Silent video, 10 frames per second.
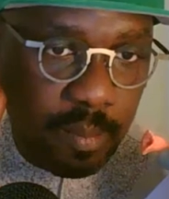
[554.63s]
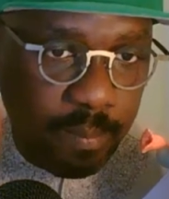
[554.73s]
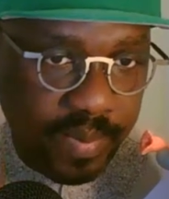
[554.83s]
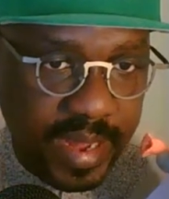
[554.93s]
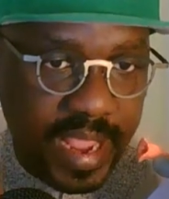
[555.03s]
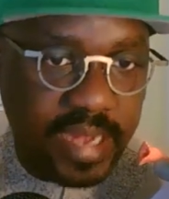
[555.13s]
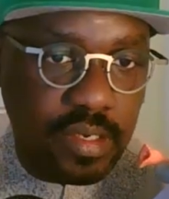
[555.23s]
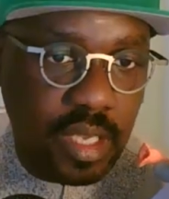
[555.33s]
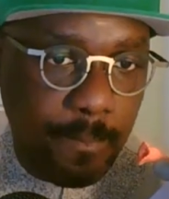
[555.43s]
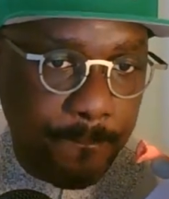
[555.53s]
Plain
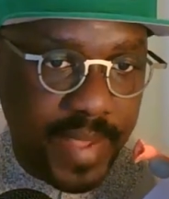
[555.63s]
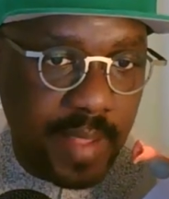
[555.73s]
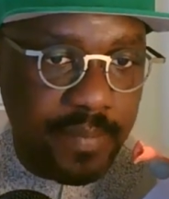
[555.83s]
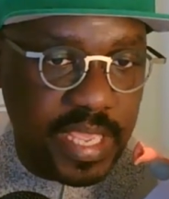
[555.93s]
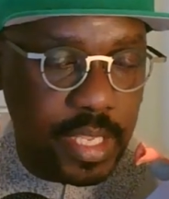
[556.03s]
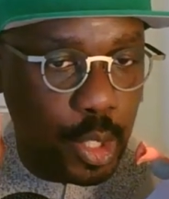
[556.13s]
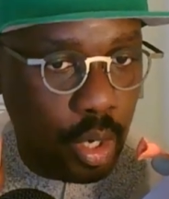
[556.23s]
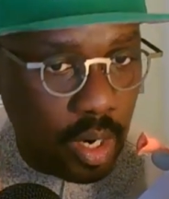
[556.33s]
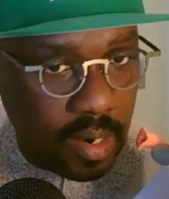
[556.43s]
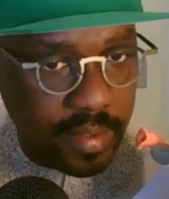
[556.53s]
baby
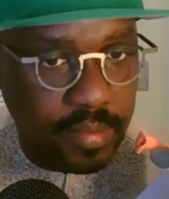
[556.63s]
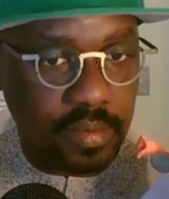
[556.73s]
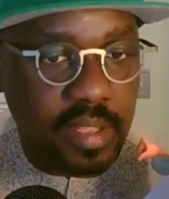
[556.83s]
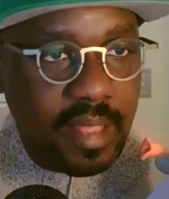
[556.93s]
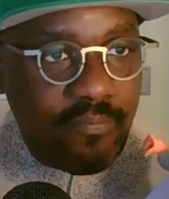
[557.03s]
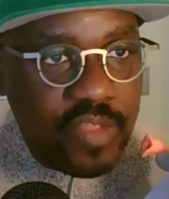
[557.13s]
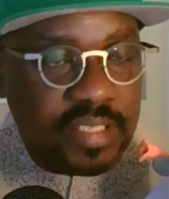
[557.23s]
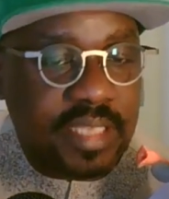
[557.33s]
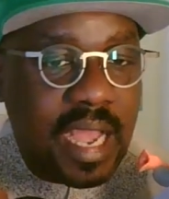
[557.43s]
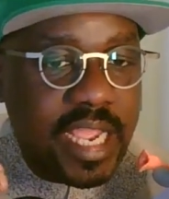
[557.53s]
oil.
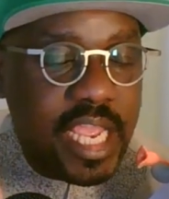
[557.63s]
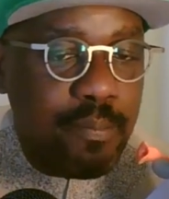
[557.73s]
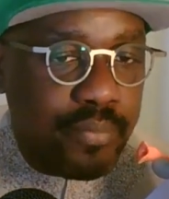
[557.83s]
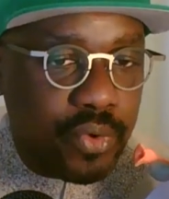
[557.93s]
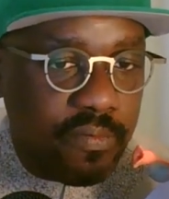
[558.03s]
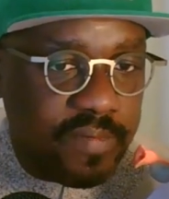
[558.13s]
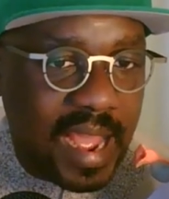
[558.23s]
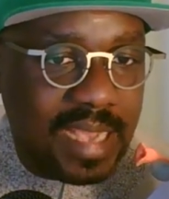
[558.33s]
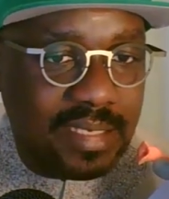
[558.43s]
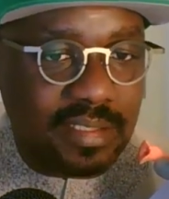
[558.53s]
These are
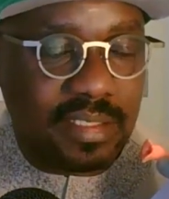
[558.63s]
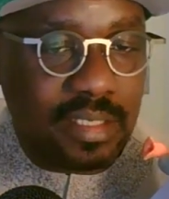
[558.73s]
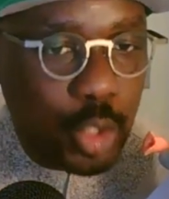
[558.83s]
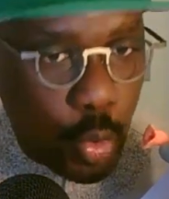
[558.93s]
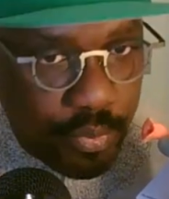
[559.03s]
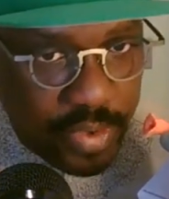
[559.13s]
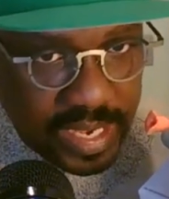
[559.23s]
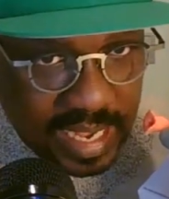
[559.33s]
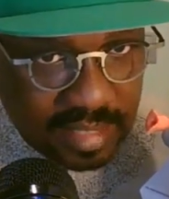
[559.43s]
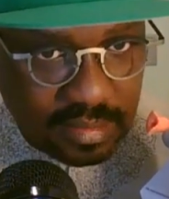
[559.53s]
improvised
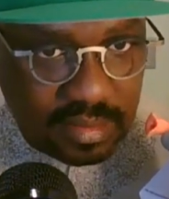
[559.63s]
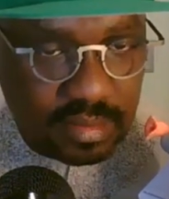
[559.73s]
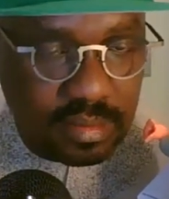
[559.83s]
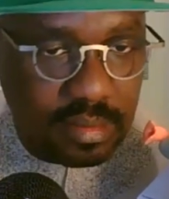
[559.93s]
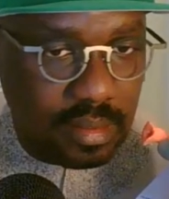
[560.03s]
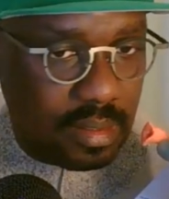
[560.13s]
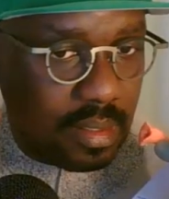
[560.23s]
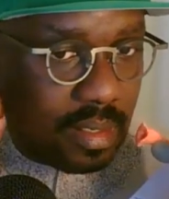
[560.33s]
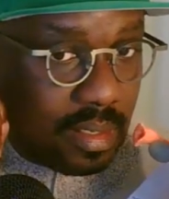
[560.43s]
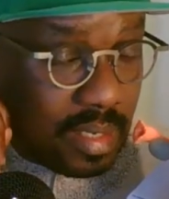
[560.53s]
lubricants.
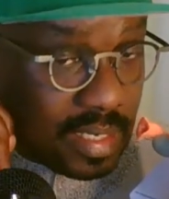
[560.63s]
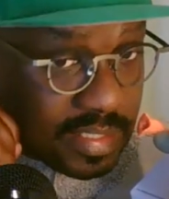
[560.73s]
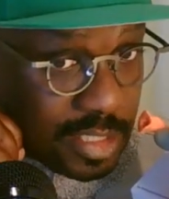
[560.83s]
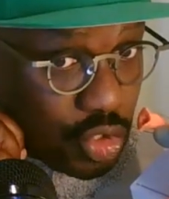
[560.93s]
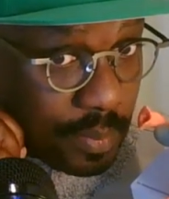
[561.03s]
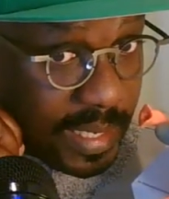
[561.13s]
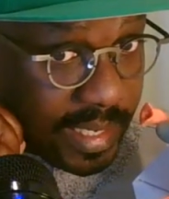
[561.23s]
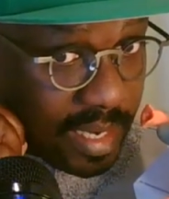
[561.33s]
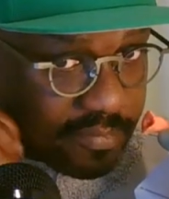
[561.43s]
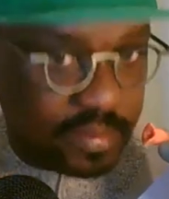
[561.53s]
Listen to me
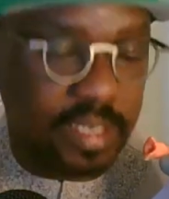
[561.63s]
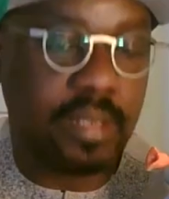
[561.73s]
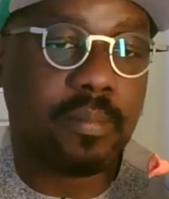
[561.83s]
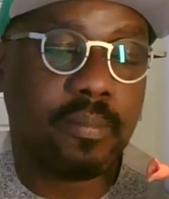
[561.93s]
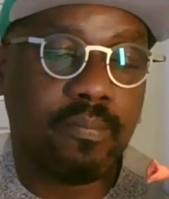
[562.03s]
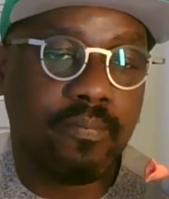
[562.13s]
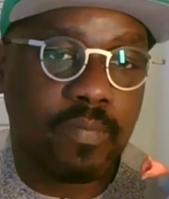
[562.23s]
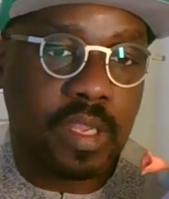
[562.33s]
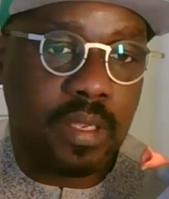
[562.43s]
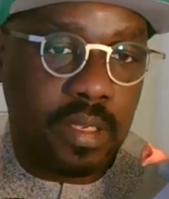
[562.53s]
carefully.
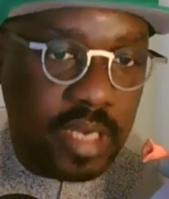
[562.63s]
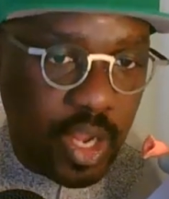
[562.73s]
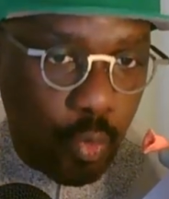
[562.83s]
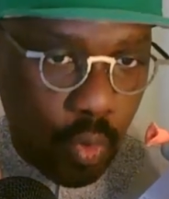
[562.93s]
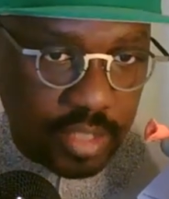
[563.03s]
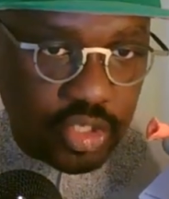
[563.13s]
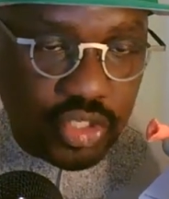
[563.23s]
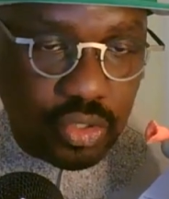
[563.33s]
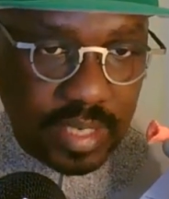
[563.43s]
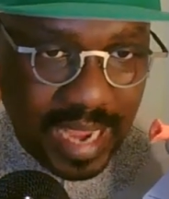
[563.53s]
The ones
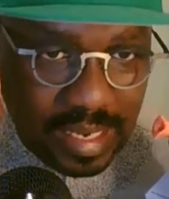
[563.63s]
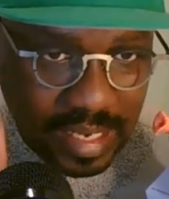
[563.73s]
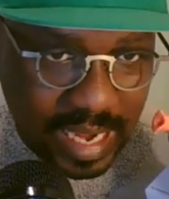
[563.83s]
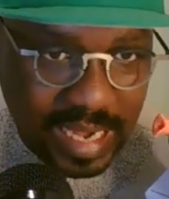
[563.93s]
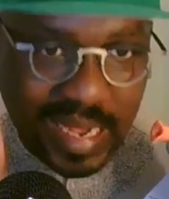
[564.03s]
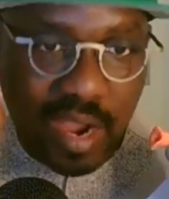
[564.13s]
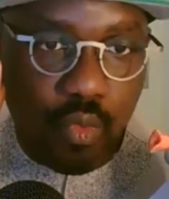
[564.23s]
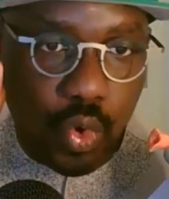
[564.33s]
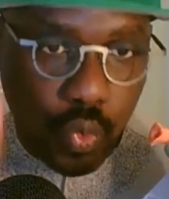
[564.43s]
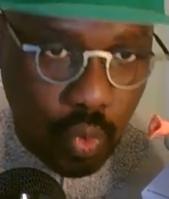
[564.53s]
you can get that
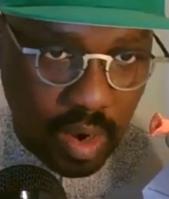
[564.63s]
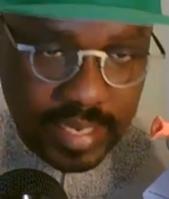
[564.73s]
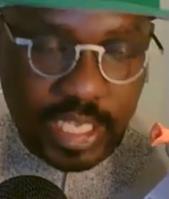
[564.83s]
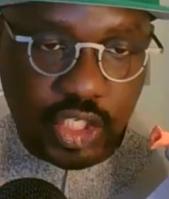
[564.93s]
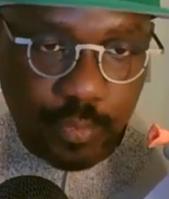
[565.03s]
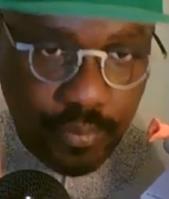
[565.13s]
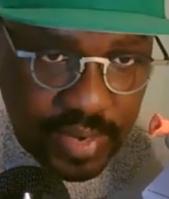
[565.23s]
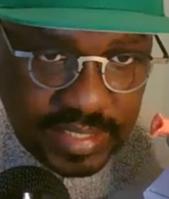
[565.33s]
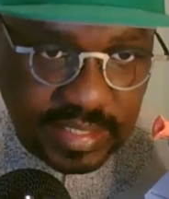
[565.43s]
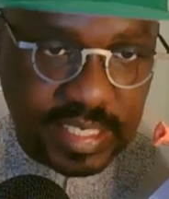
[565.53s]
will work is
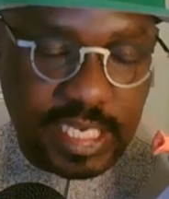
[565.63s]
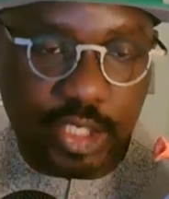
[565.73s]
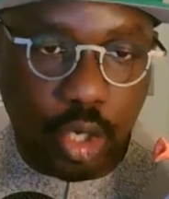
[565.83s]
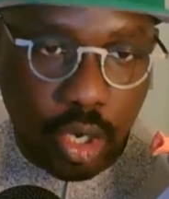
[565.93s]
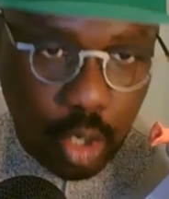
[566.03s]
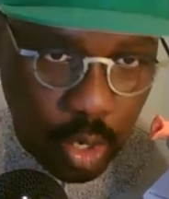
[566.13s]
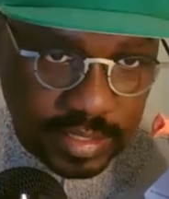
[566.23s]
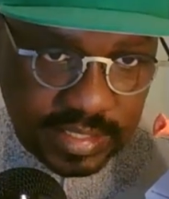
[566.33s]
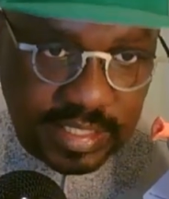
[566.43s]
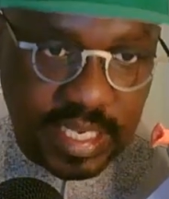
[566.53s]
pre-seed or
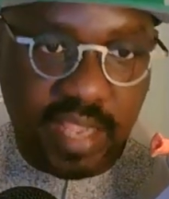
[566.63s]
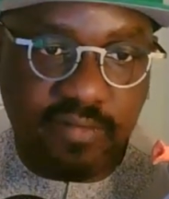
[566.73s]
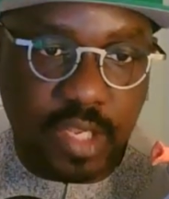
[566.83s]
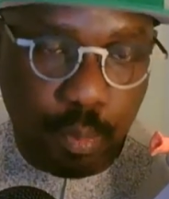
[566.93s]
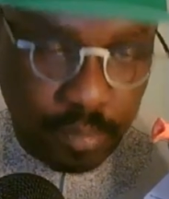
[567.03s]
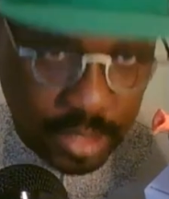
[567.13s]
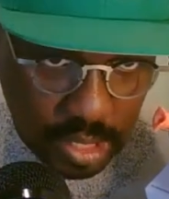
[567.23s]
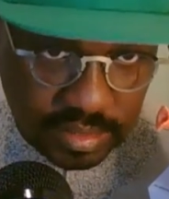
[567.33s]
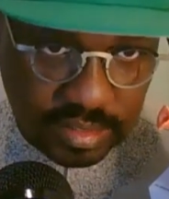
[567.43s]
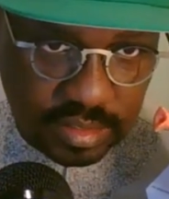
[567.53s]
conceive
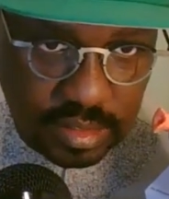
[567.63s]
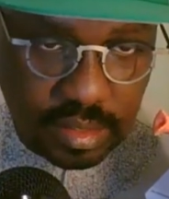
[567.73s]
plus